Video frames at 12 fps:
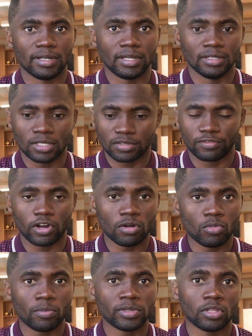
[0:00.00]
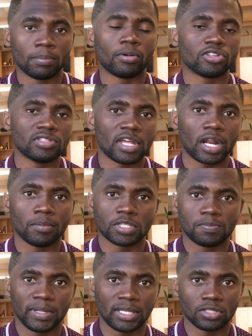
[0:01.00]
In this very moment, the person that I'm
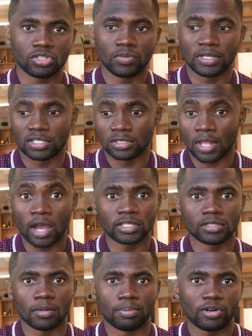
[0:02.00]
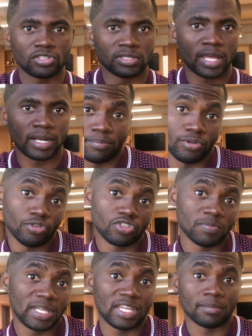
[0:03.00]
speaking to is not the person that abused
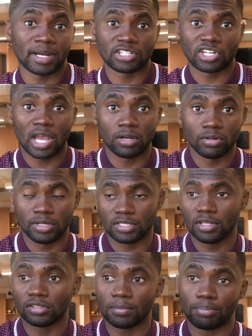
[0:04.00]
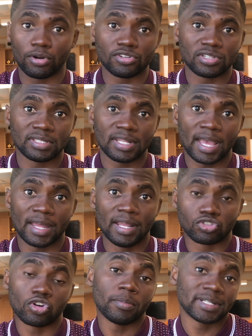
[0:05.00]
me in my childhood, is not the person that
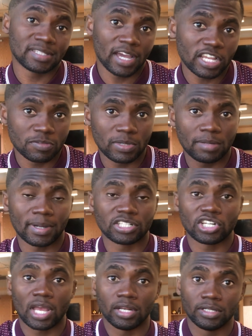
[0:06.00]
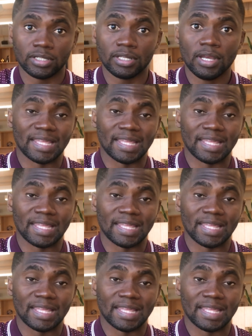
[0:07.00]
traumatized me in my childhood.